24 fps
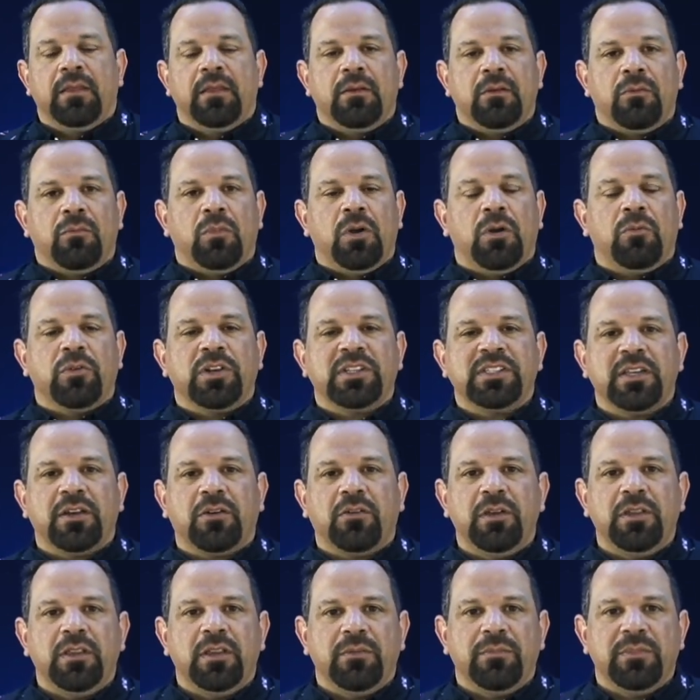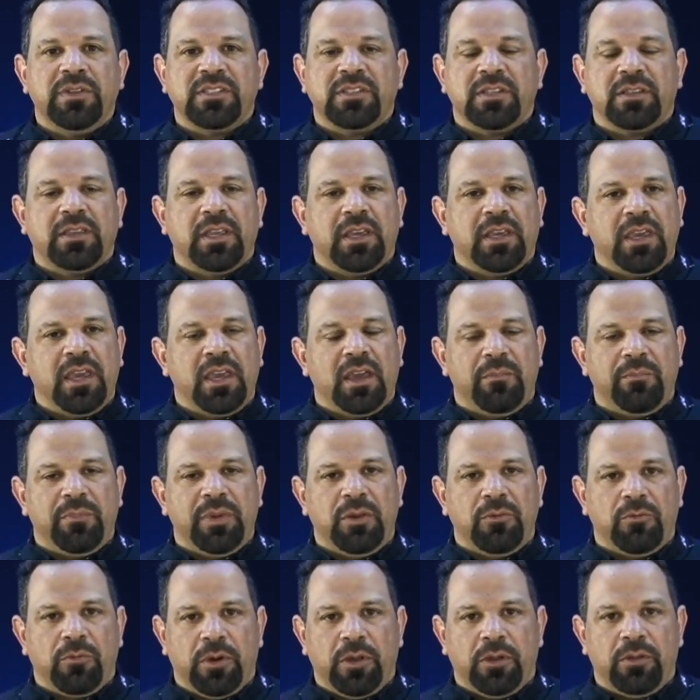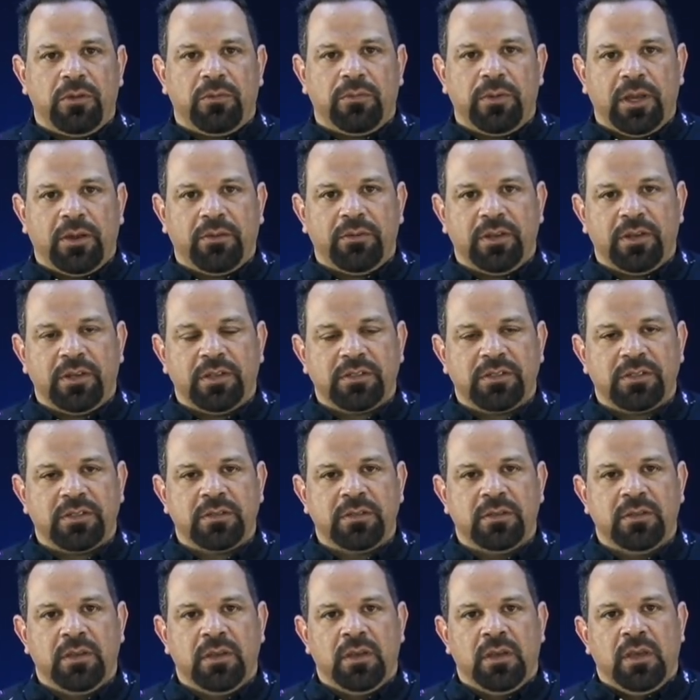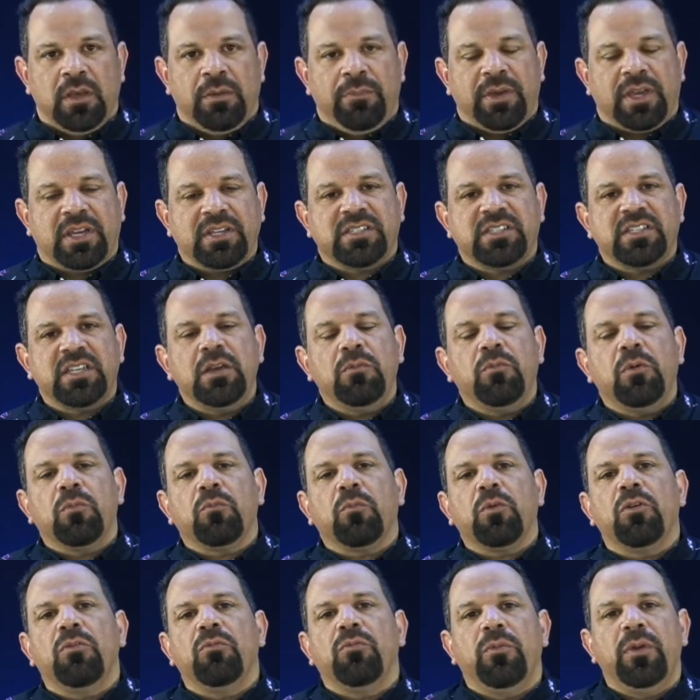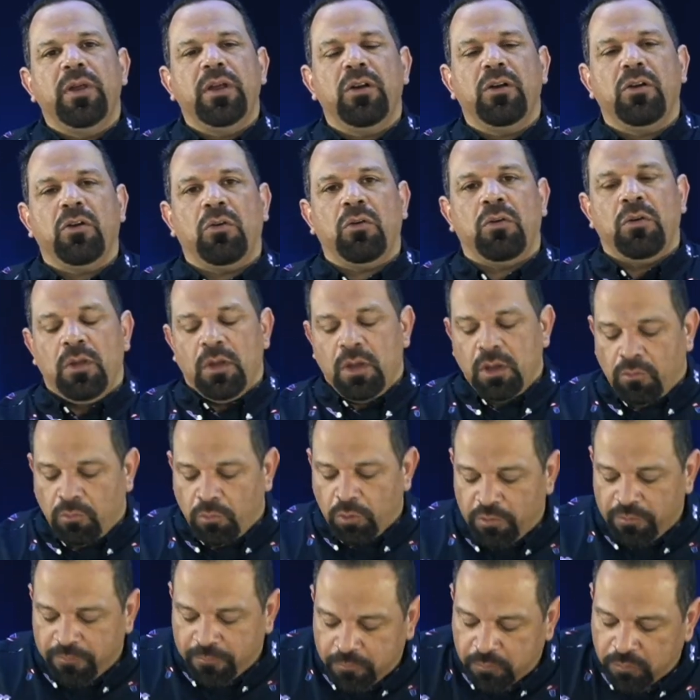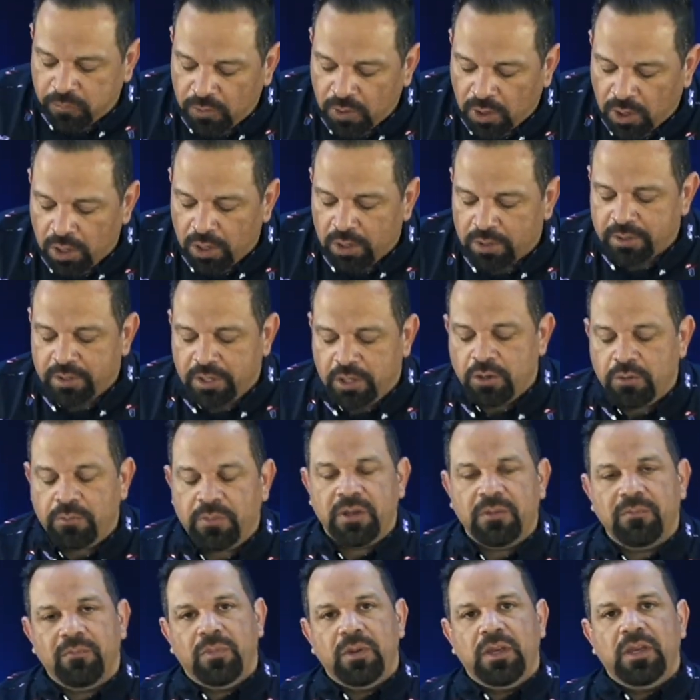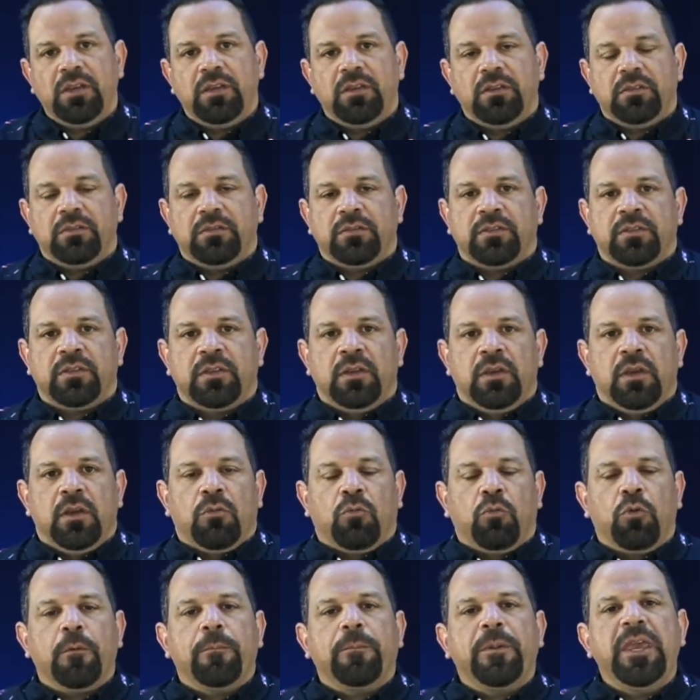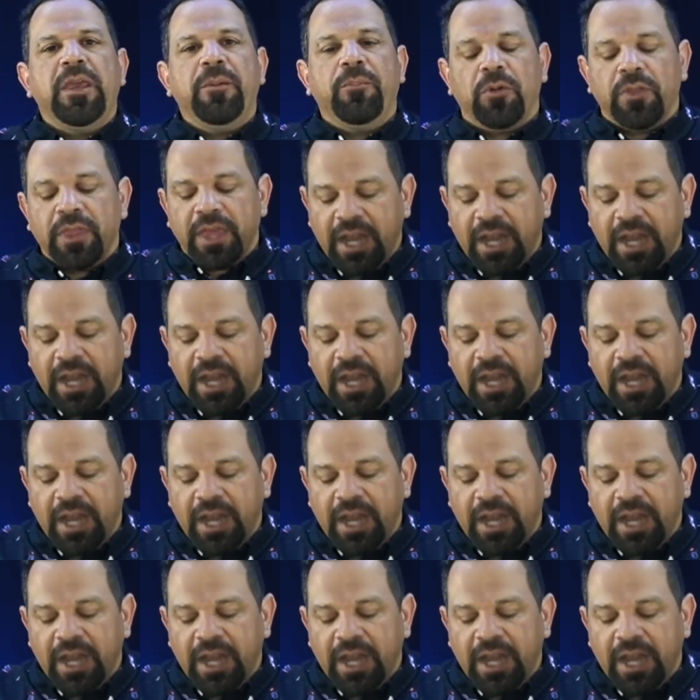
what we're telling them is that they can't be real around us. Because see, when we're real, we're flawed human beings. We're people that